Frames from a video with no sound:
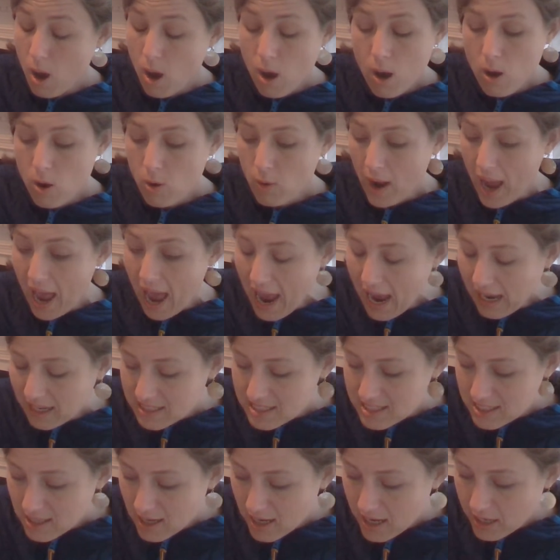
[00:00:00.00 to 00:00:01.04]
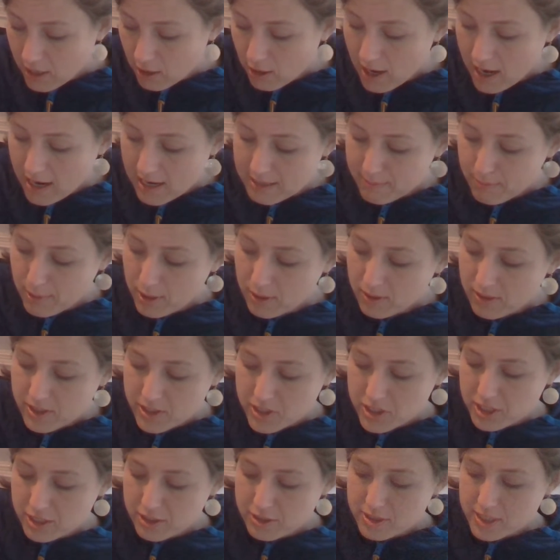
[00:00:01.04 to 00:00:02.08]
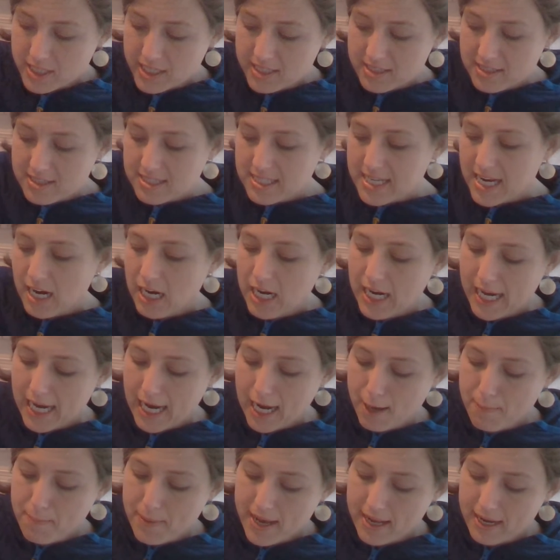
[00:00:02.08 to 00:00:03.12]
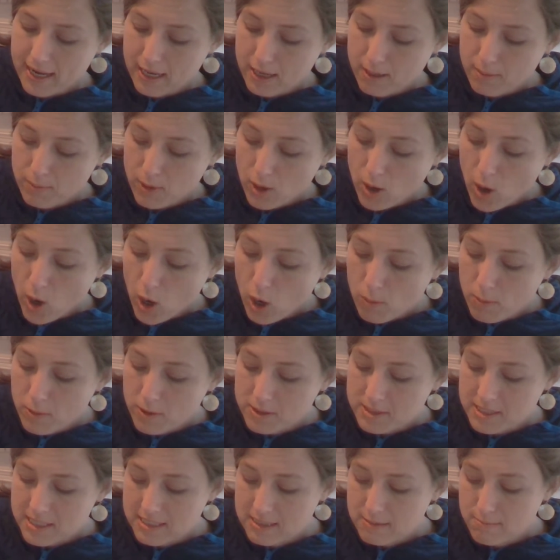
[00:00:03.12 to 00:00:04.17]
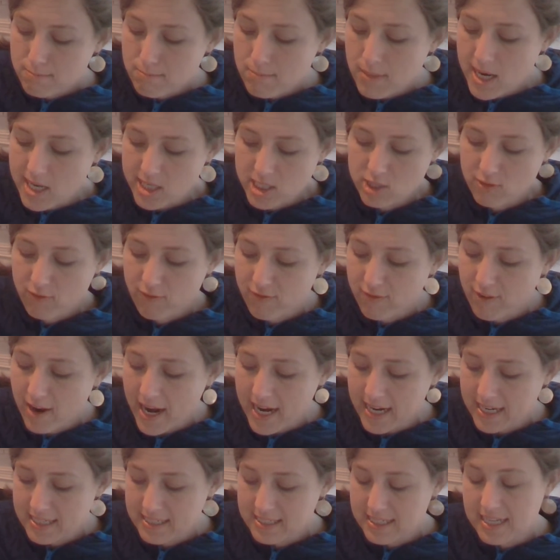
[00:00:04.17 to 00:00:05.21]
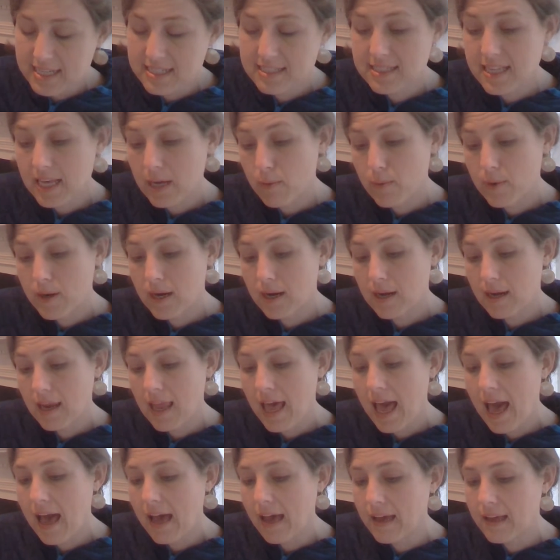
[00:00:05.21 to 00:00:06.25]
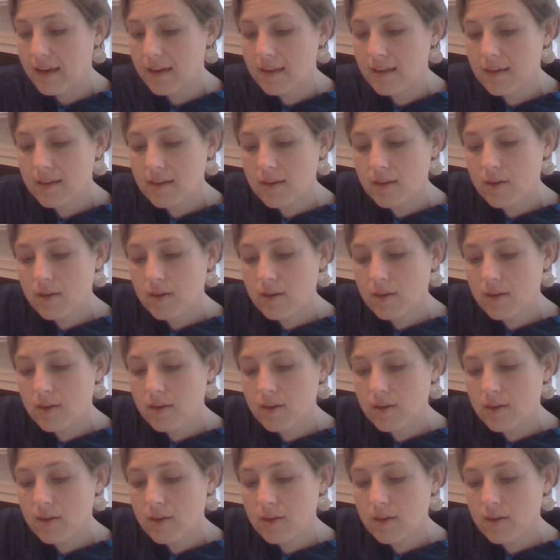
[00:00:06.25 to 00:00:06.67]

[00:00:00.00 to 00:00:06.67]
Oh, Aslan, cried both the children, staring up at him, almost as much frightened as they were glad.